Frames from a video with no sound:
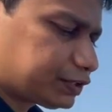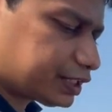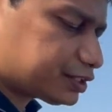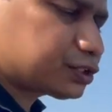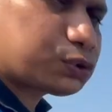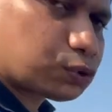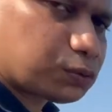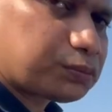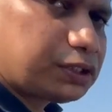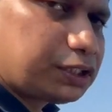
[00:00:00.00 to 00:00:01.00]
is
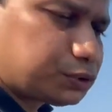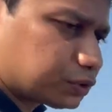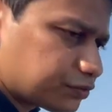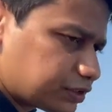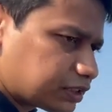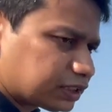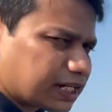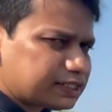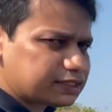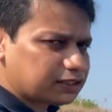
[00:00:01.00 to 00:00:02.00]
chrome to give it a
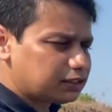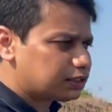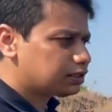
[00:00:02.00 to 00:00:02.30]
nice and